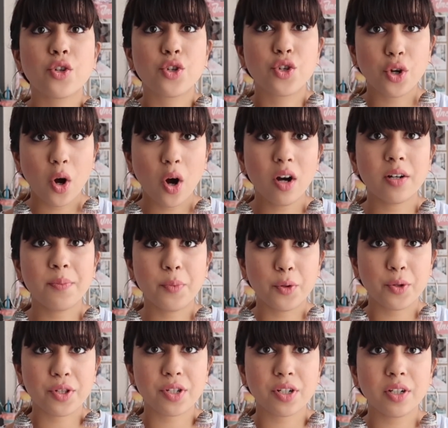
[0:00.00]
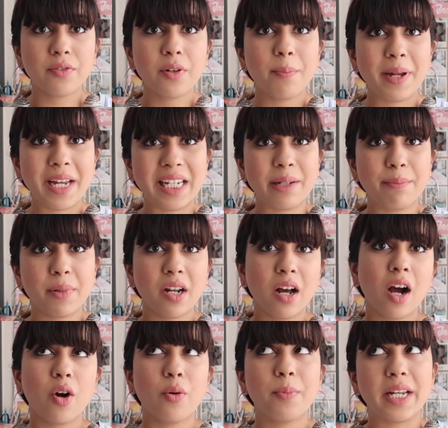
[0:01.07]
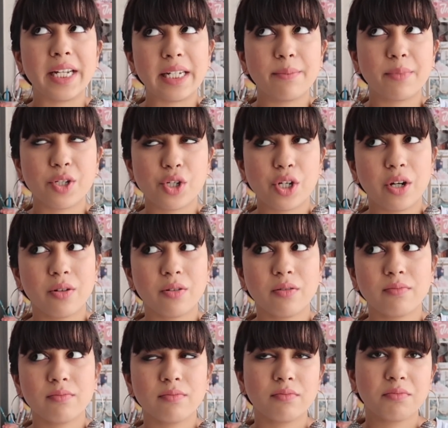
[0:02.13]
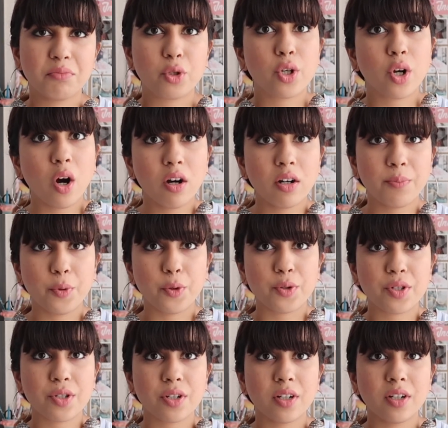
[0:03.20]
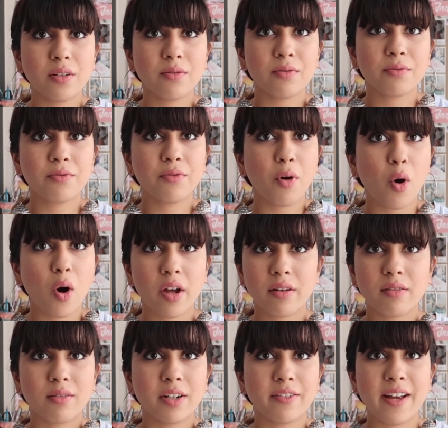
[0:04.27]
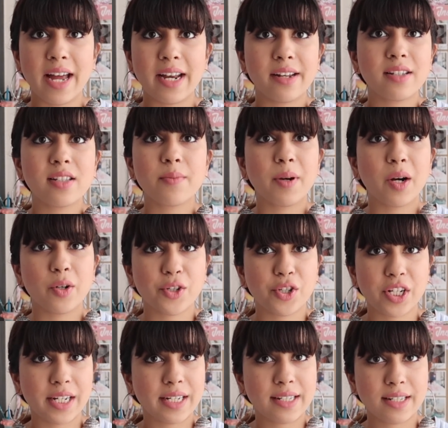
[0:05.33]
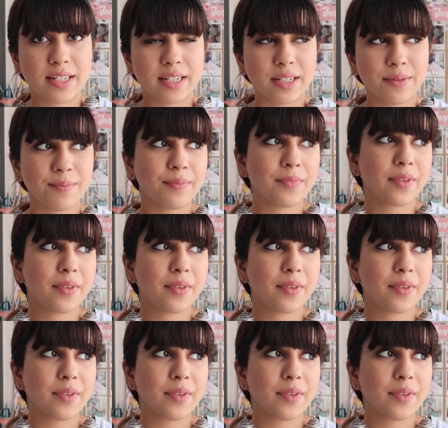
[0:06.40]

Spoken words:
Draw a poster for Beti Padhao, Beti Bachao. Draw a poster for awareness about GST.